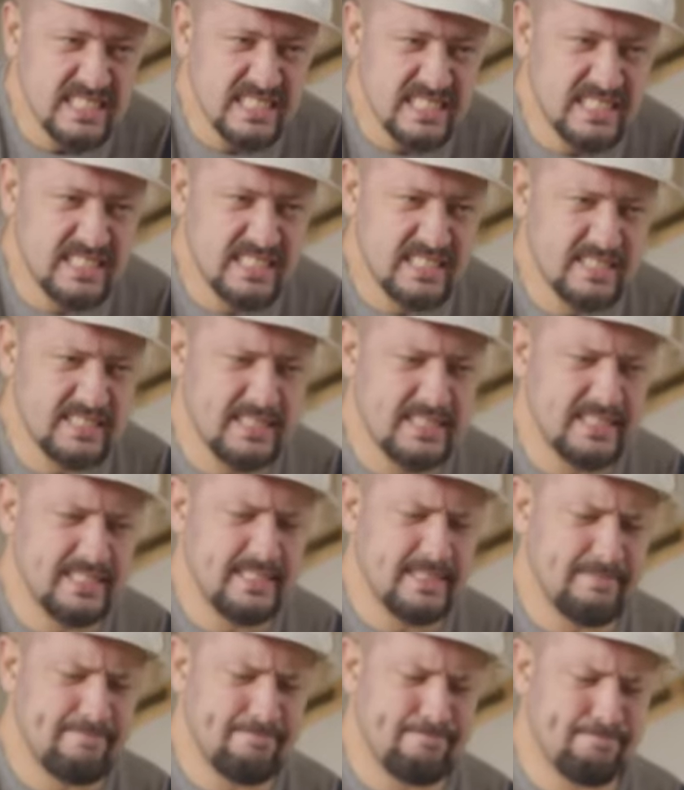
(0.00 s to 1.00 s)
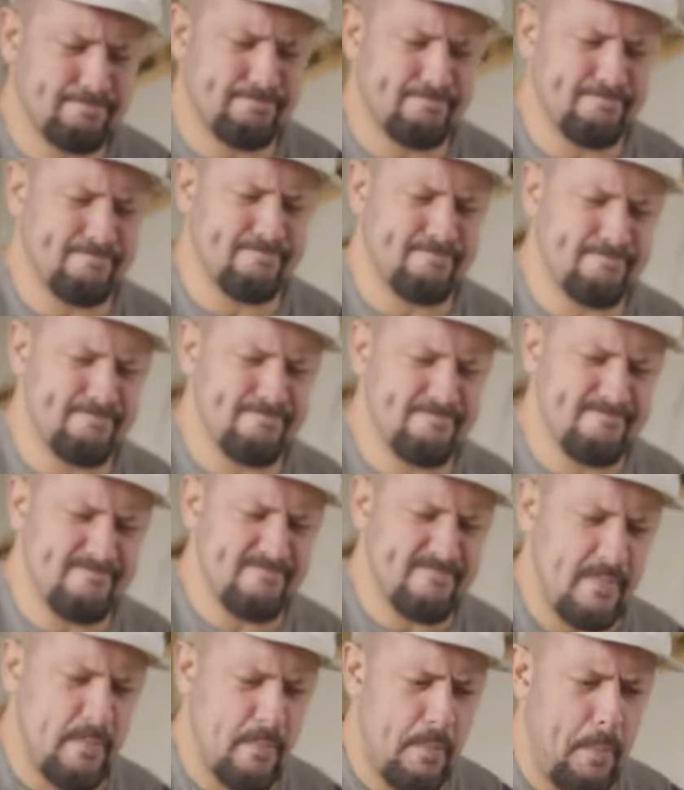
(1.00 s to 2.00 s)
these piece of gears. It makes
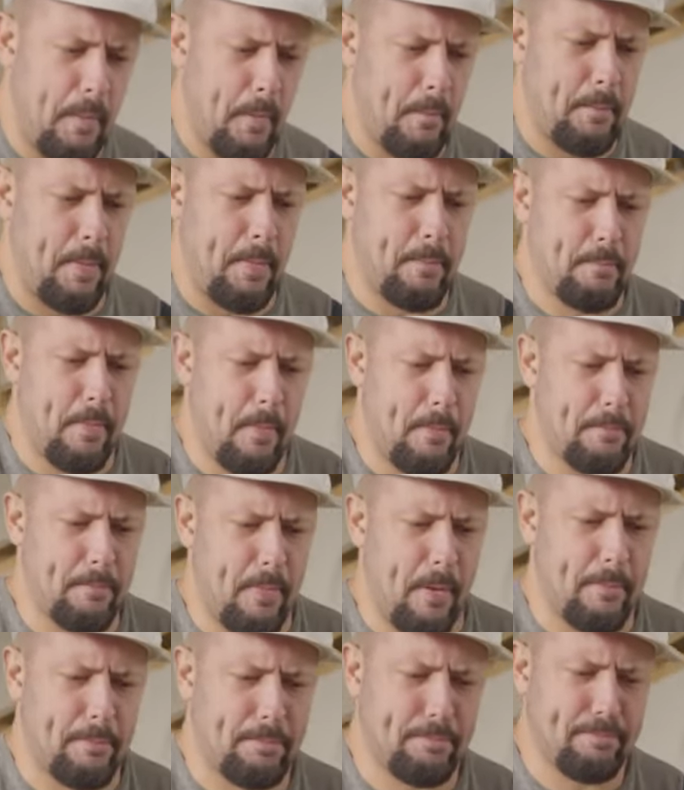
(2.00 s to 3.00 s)
no sense at all. You